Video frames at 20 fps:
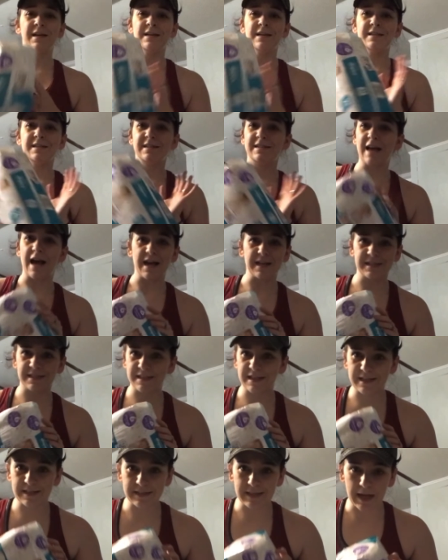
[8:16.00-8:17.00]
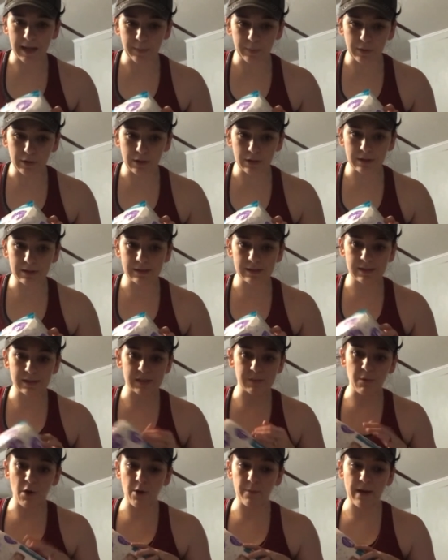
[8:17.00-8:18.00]
size 6 diapers, the
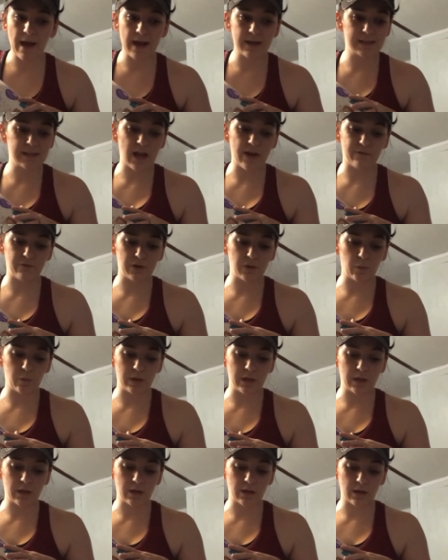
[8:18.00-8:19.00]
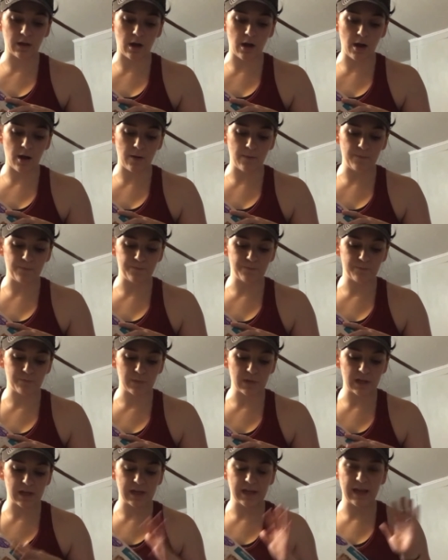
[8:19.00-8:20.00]
small packs every week. Um,
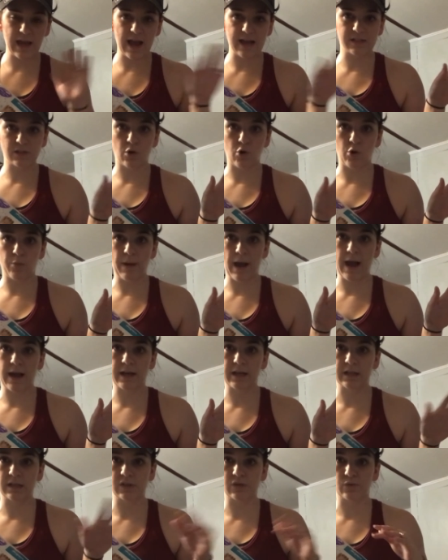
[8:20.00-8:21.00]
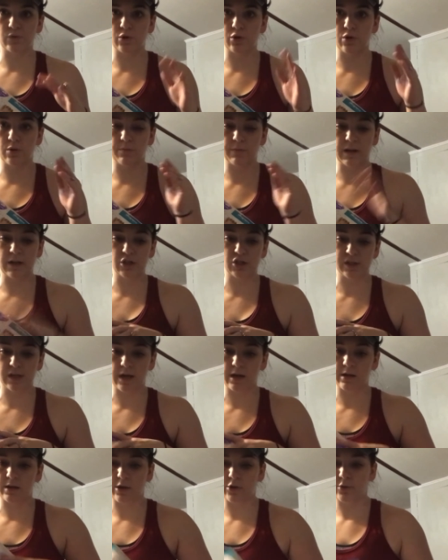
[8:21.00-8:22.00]
he has a whole pack in his room, but I just
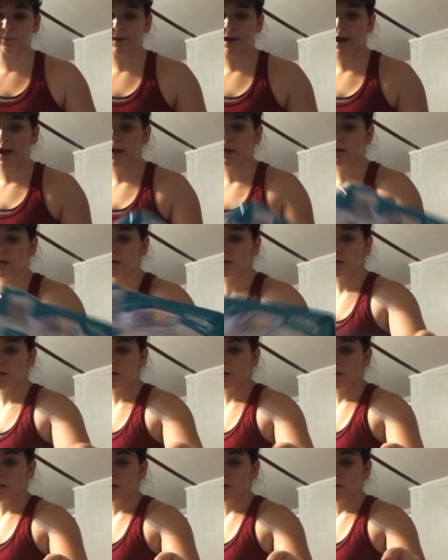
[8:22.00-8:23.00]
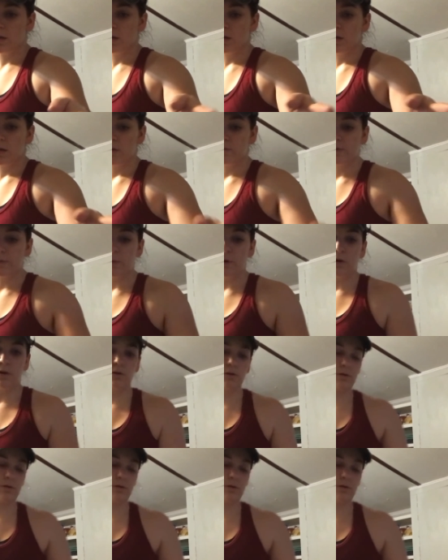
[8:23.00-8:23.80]
got another pack of small